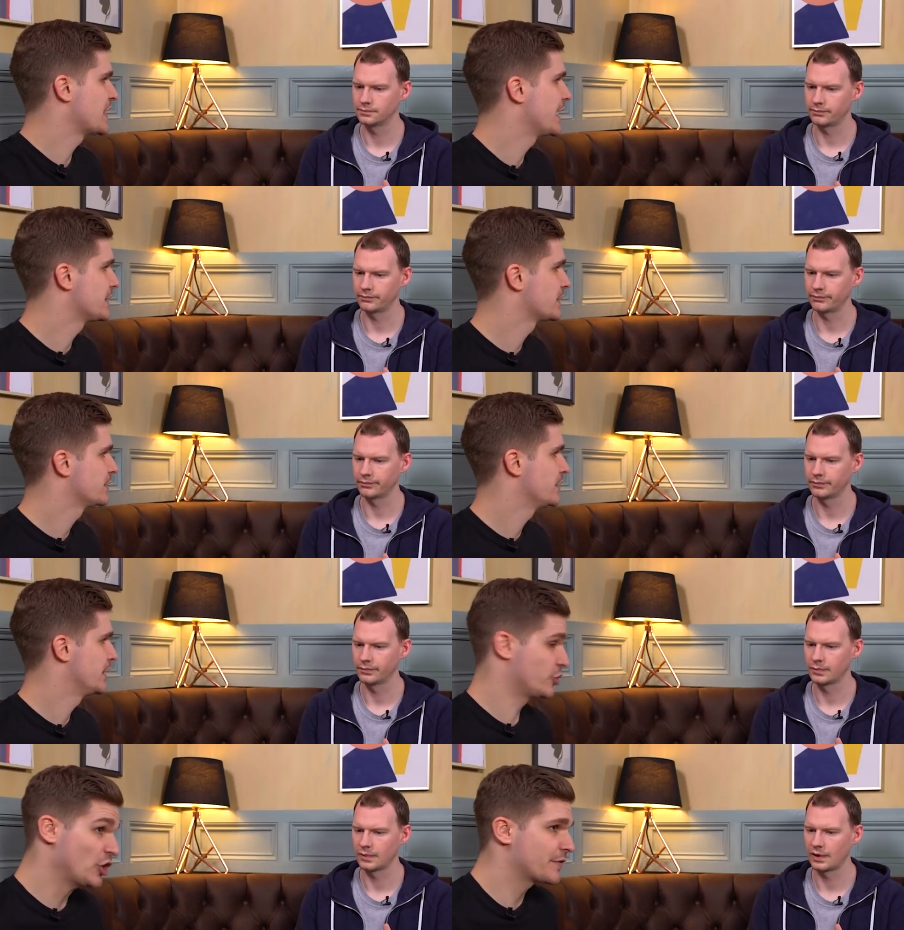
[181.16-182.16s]
Speaker 1: size.
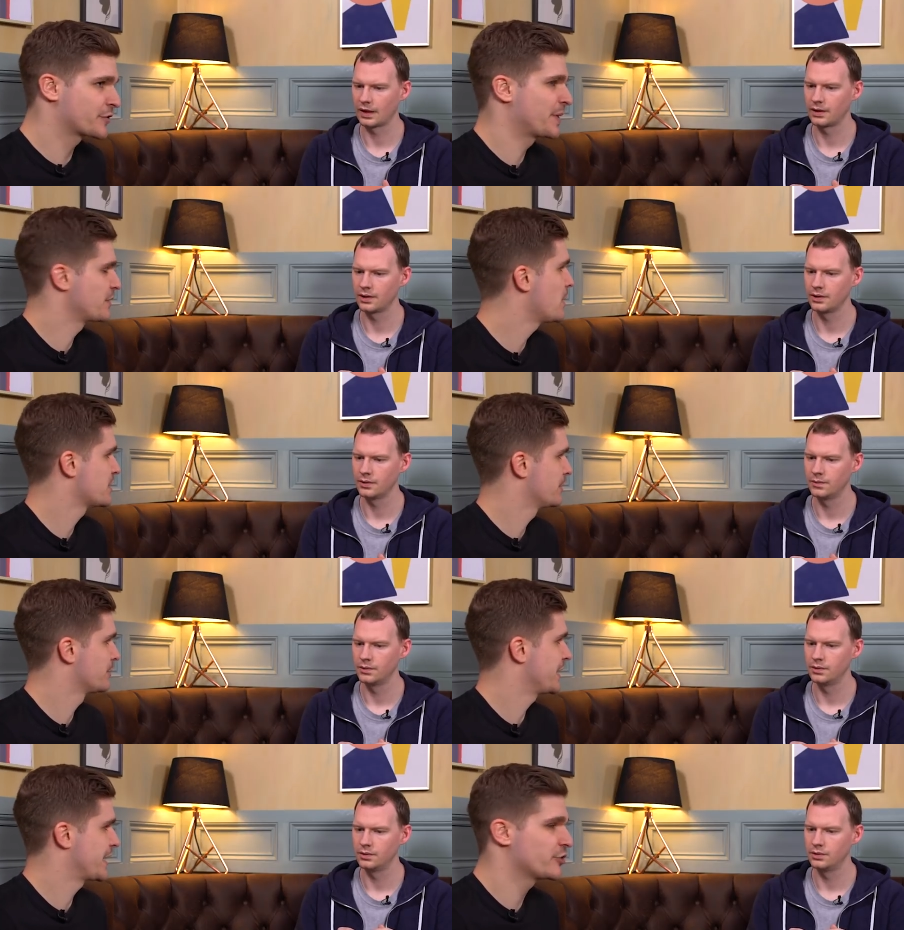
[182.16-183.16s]
It's JavaScript. That's
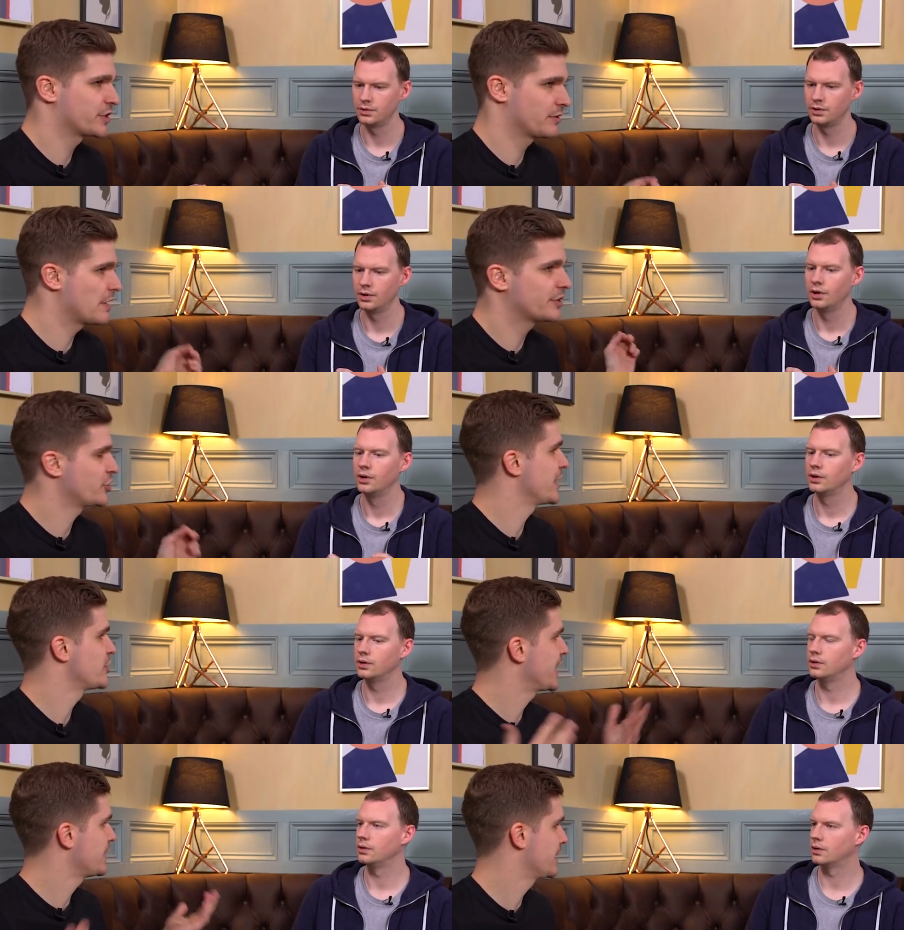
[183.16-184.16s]
possible, right? I can just
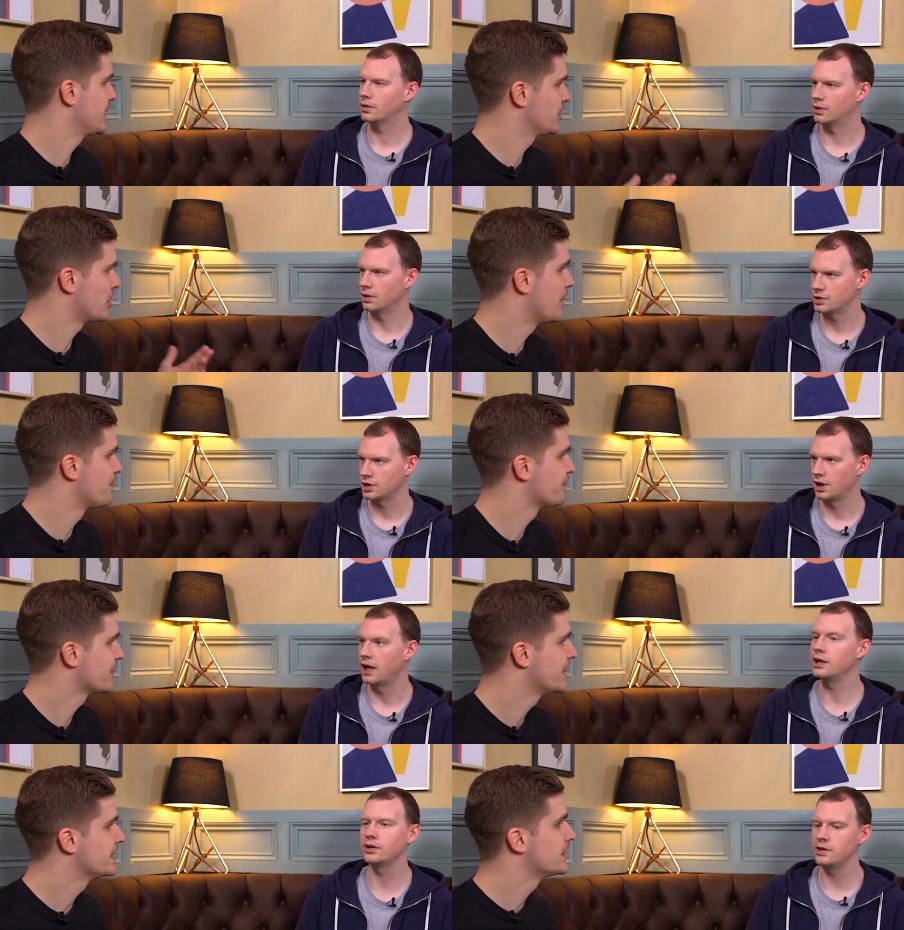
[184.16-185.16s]
change anything in the
Speaker 2: gotcha. D O M.
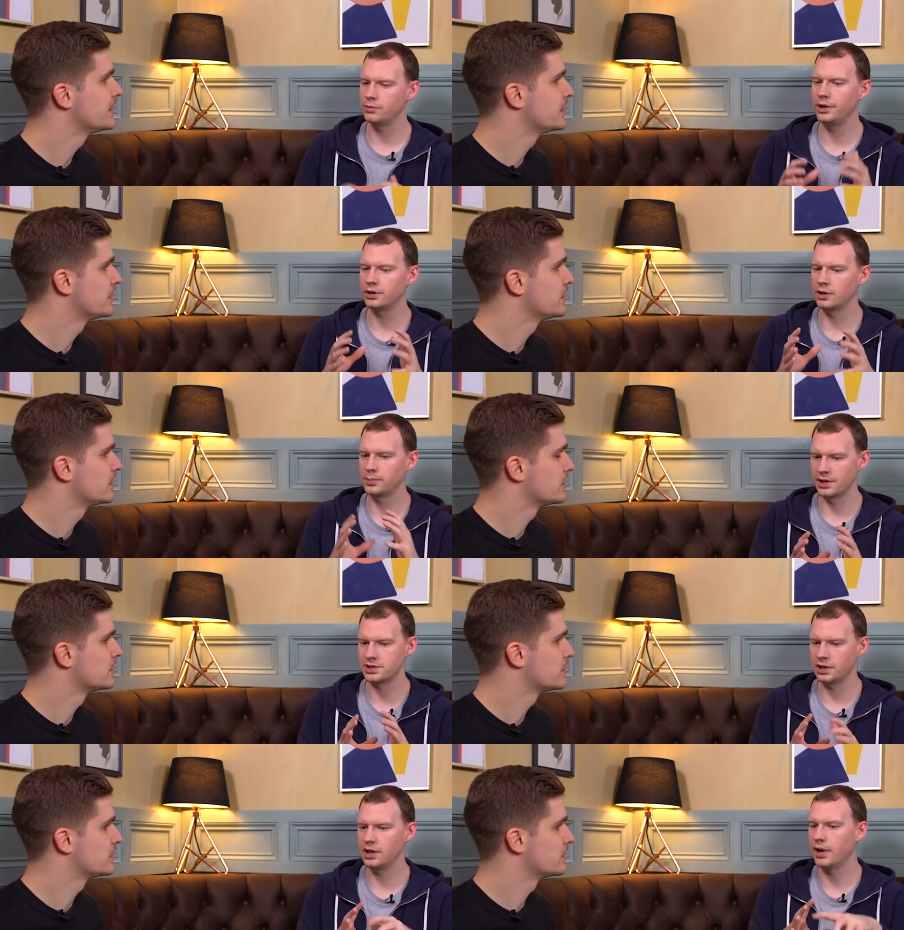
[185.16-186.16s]
And it could even be done
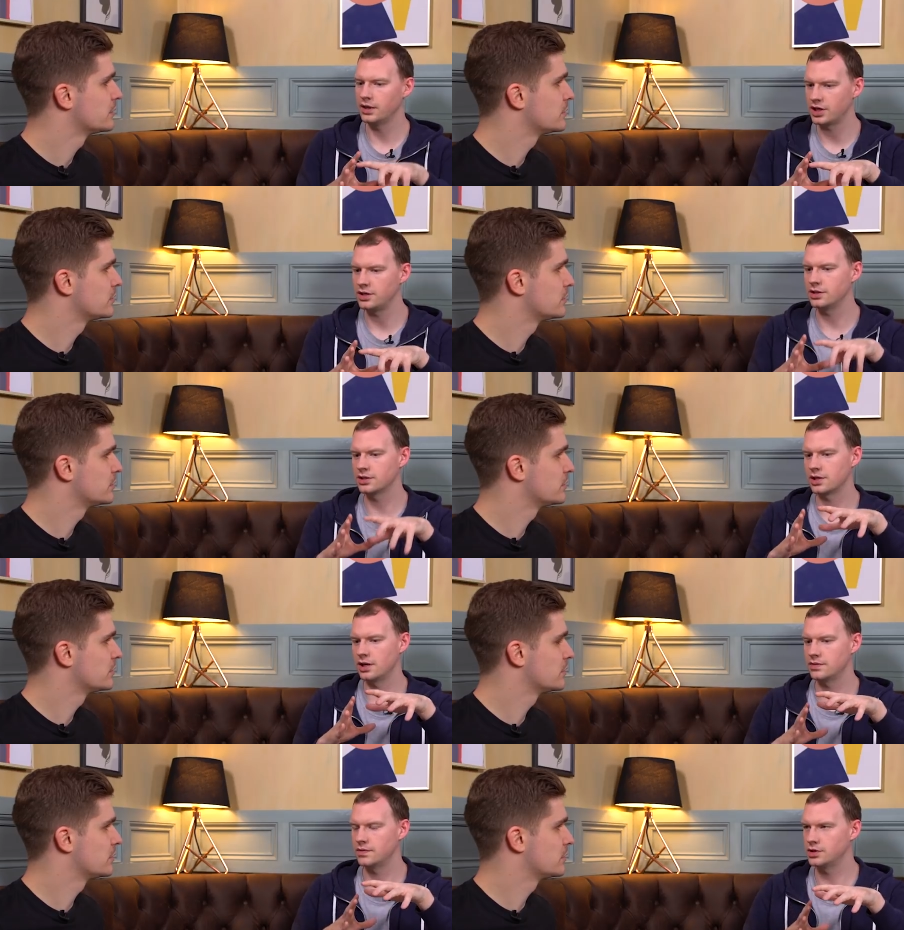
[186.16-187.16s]
implicitly by changing the
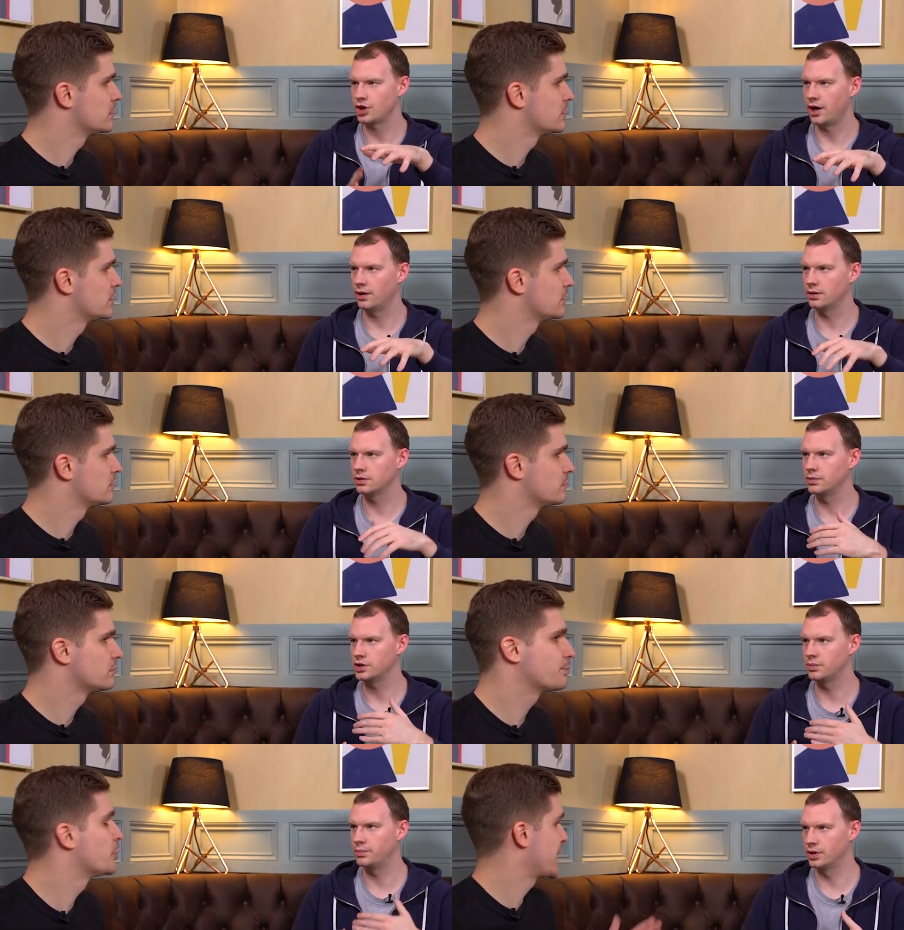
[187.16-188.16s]
size of the child,
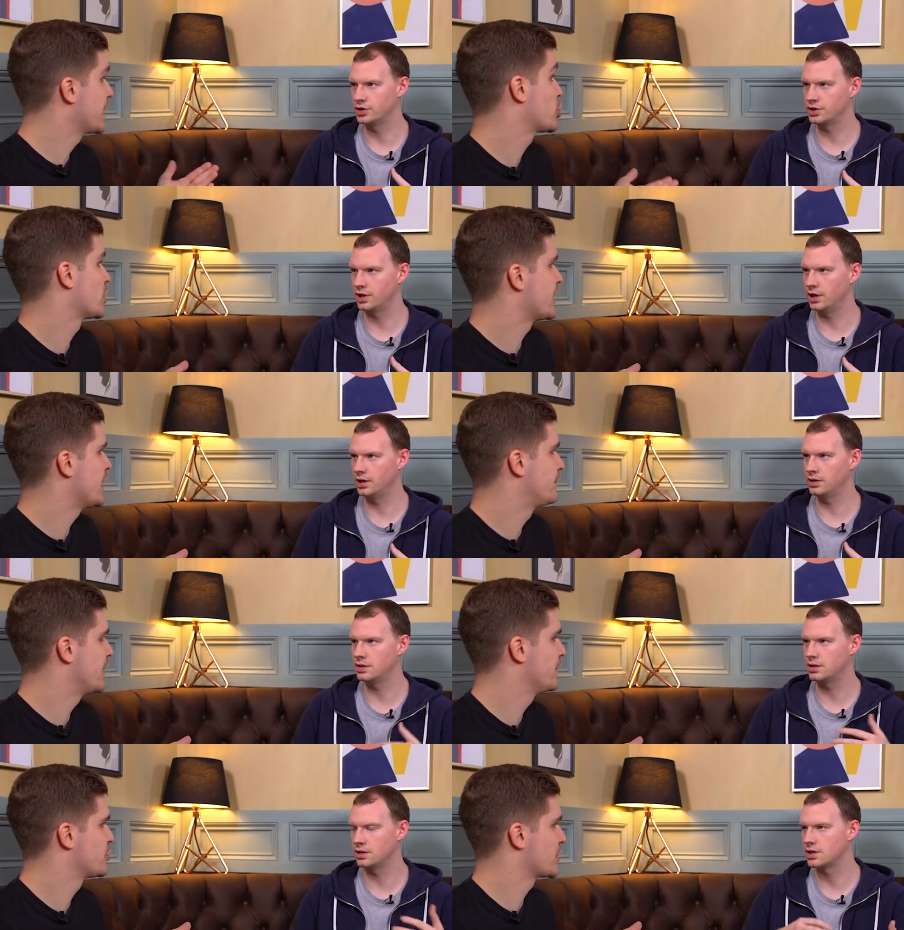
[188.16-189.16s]
which would
Speaker 1: potentially, push the, if,
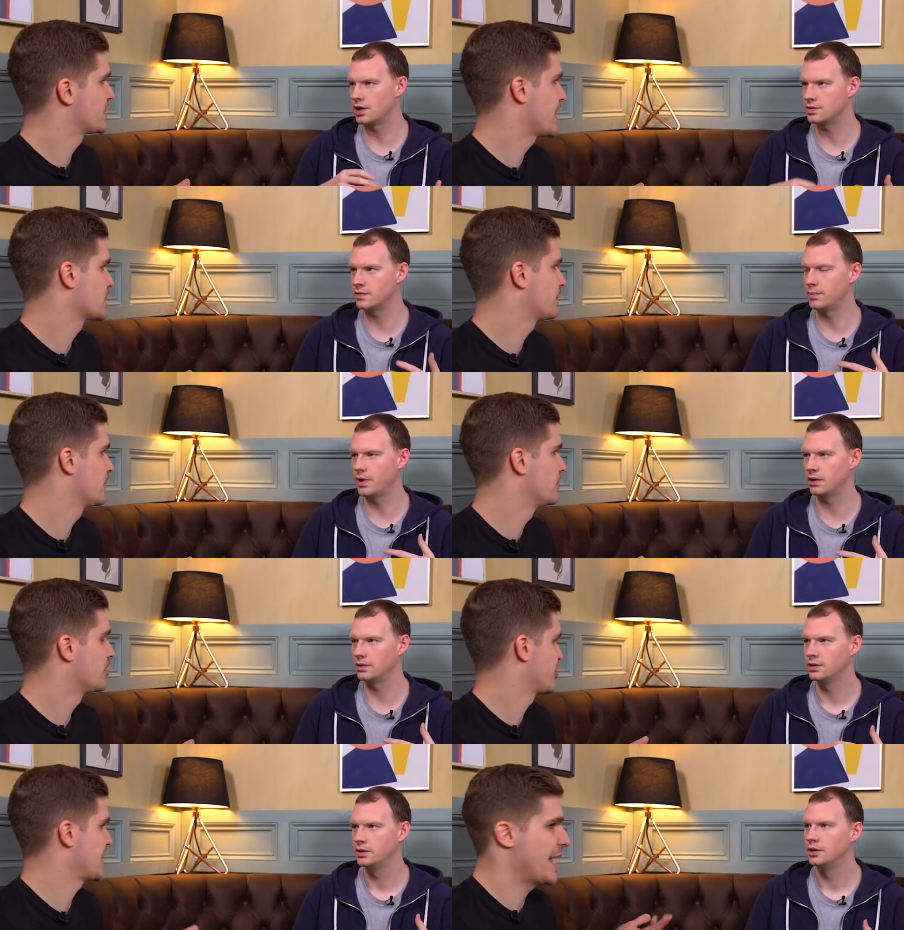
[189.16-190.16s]
the, if it's the just text flow
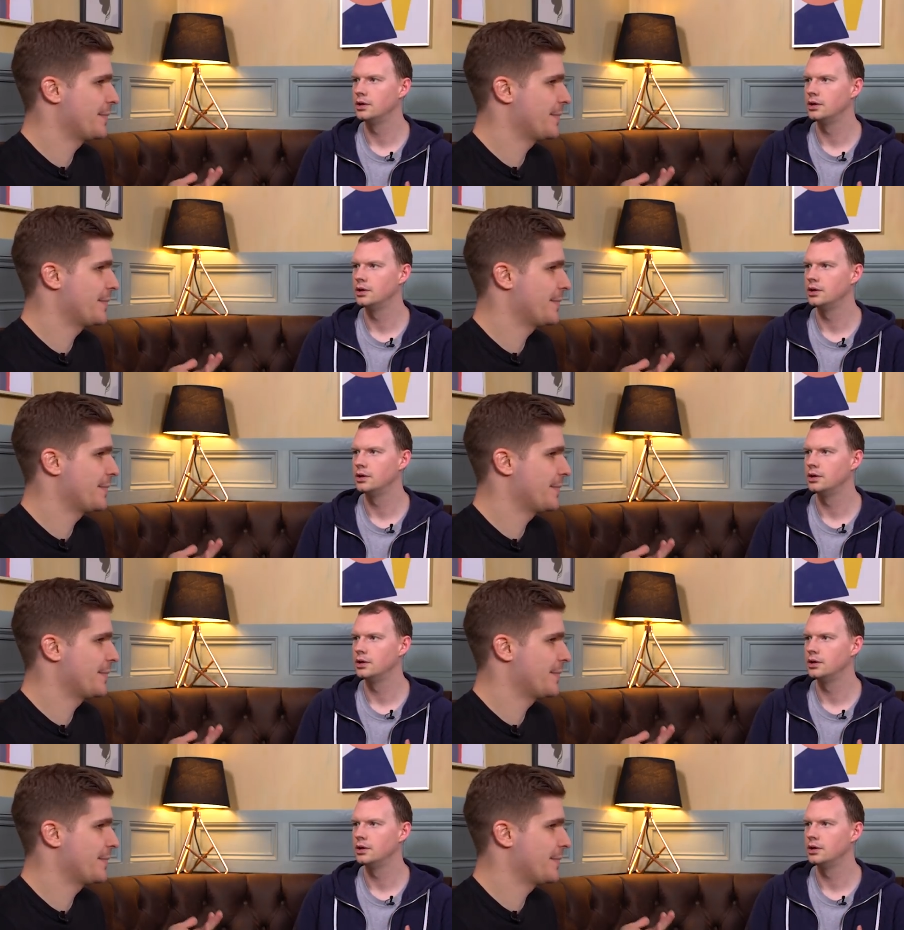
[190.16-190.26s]
or just